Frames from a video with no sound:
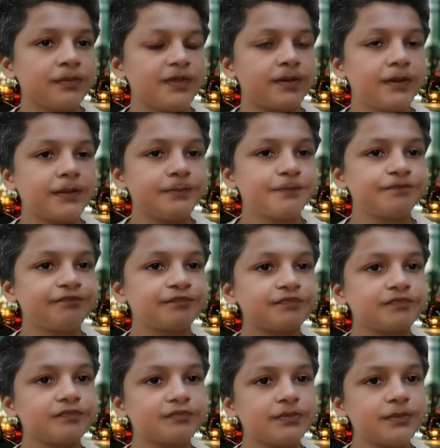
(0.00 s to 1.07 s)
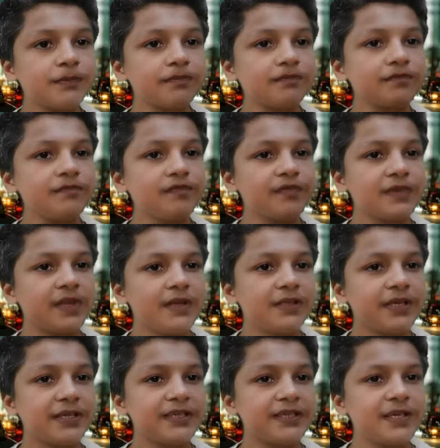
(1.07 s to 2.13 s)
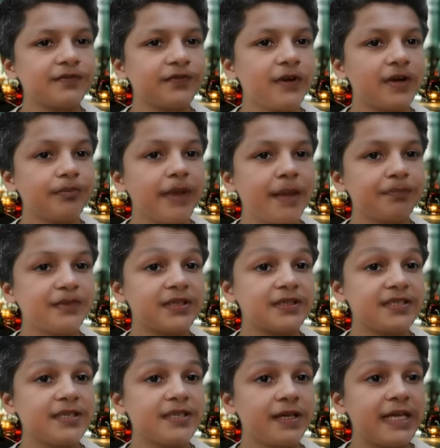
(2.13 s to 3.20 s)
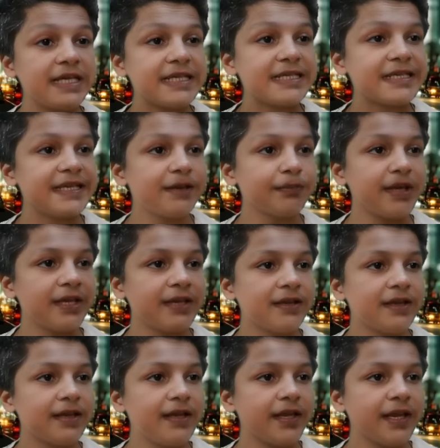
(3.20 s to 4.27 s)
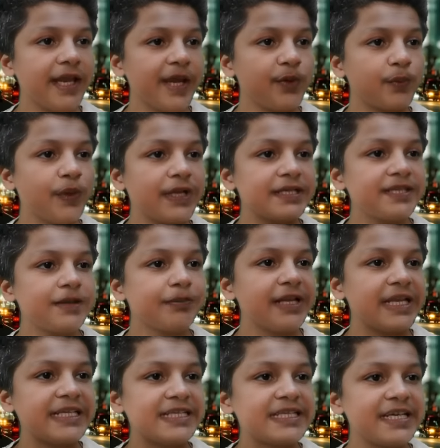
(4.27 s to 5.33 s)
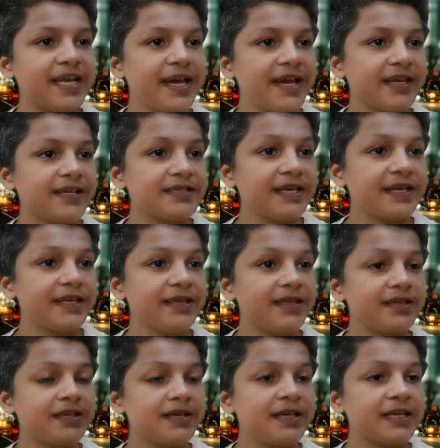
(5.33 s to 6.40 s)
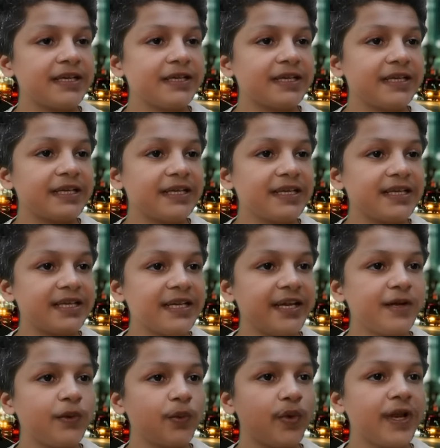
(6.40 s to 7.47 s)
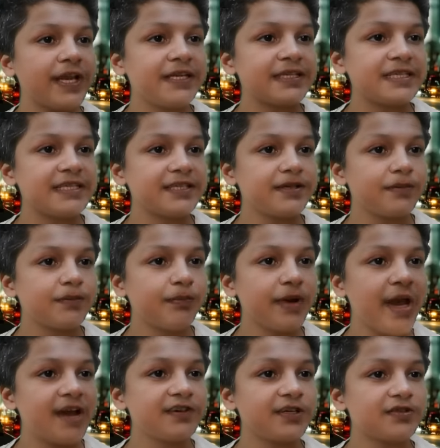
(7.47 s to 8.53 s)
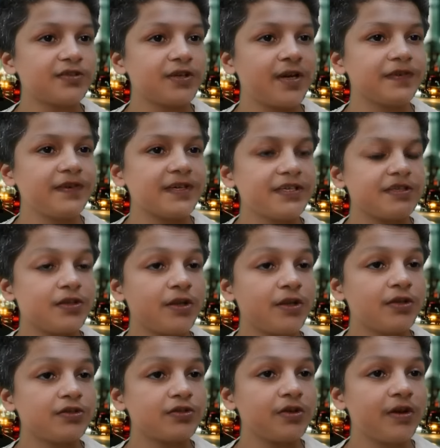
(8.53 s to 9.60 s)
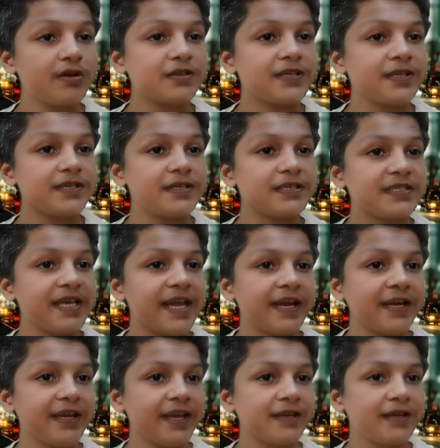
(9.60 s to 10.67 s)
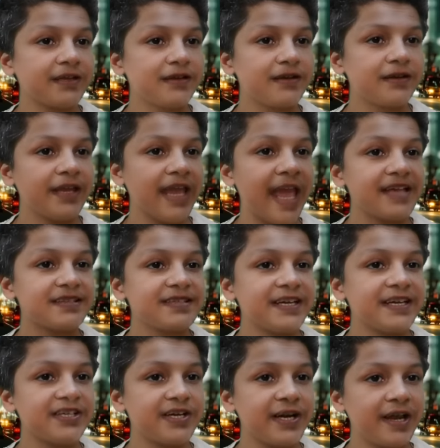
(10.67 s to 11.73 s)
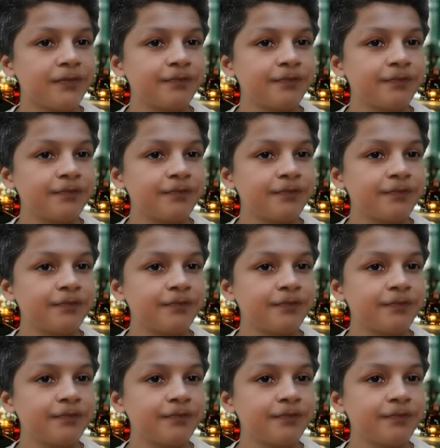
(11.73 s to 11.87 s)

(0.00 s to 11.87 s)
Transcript: Sorry. The reason for Memnon's seeming invincibility lies in the clairvoyant powers of his sorceress sidekick, Cassandra.